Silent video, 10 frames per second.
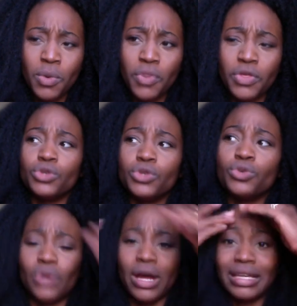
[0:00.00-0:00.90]
with a
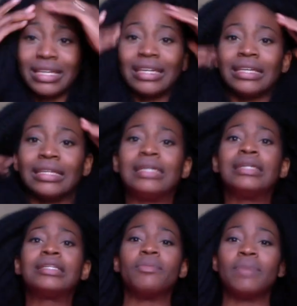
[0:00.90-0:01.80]
dude trying to kick it
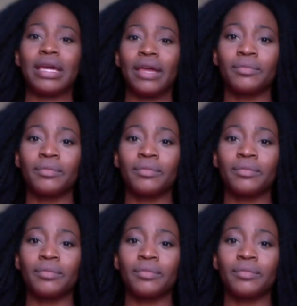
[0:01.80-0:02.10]
to me.